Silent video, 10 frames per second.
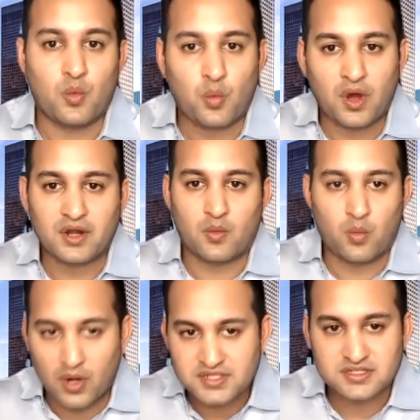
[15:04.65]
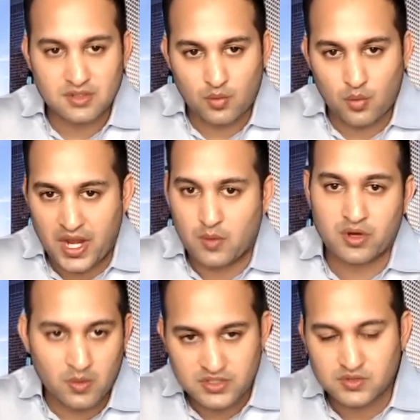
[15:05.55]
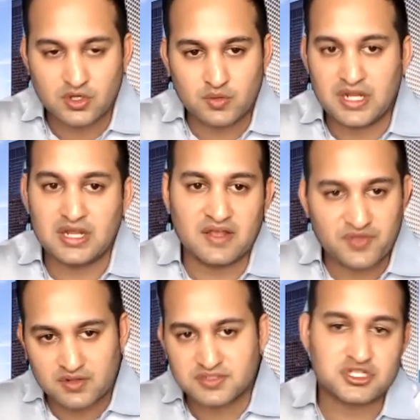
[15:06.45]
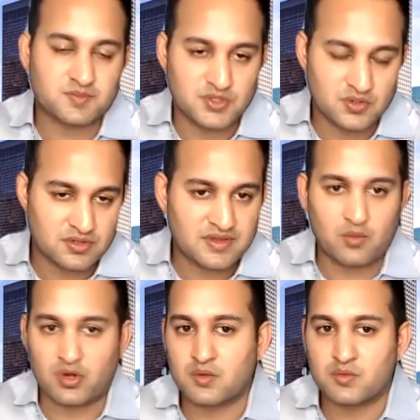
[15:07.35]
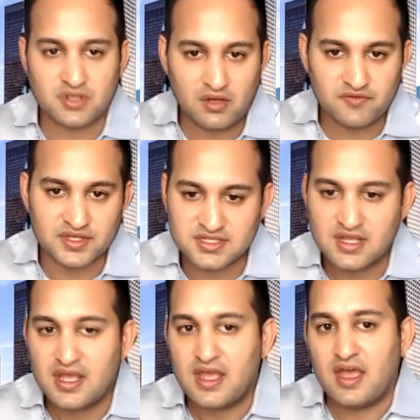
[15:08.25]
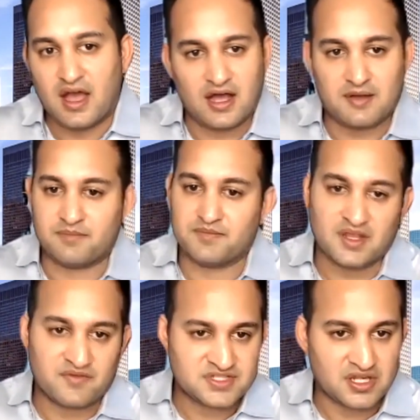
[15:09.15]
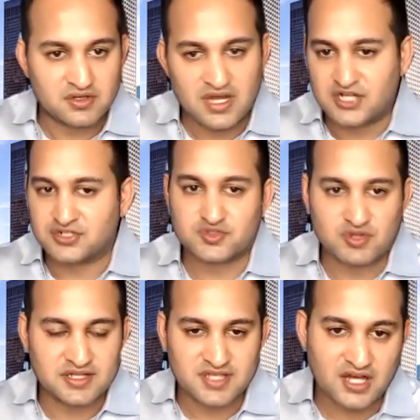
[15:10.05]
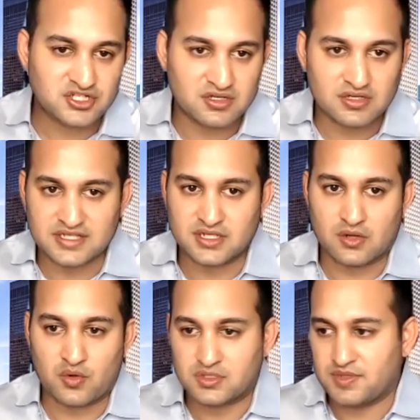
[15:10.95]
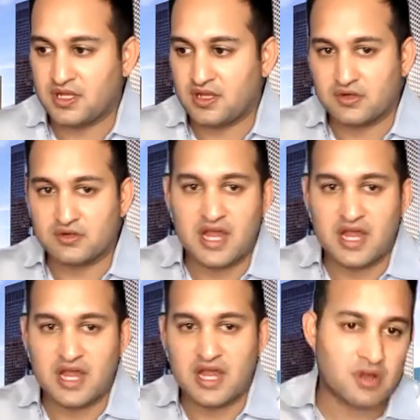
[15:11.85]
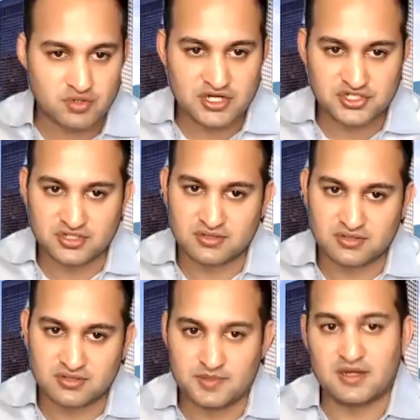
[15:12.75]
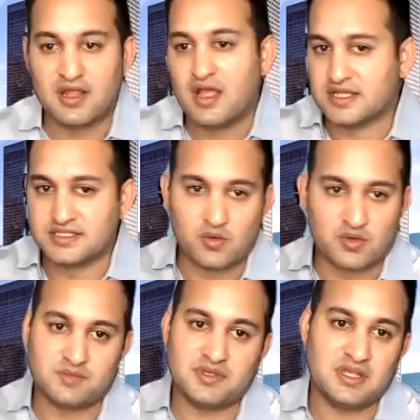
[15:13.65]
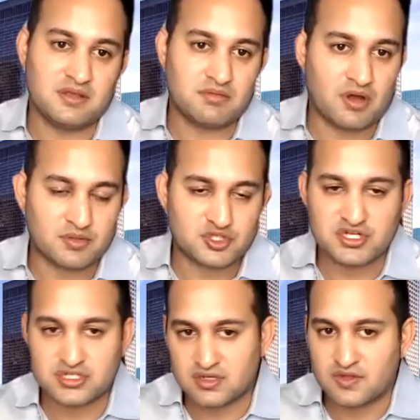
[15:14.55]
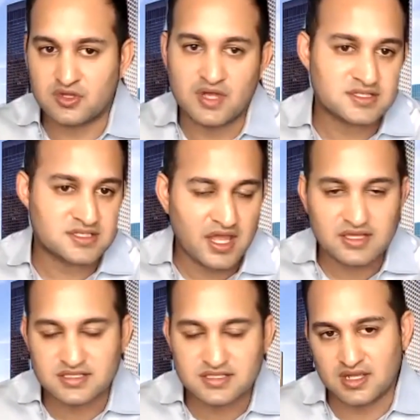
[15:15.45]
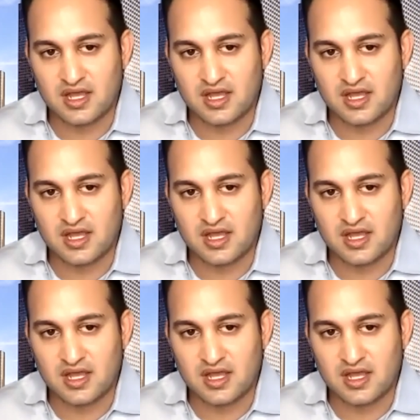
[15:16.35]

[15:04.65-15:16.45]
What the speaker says: What is the way we're going to agree if there is a dispute that we're going to resolve this? If it's an international transaction, is it going to be international arbitration? I mean, is it going to be arbitration in the United States?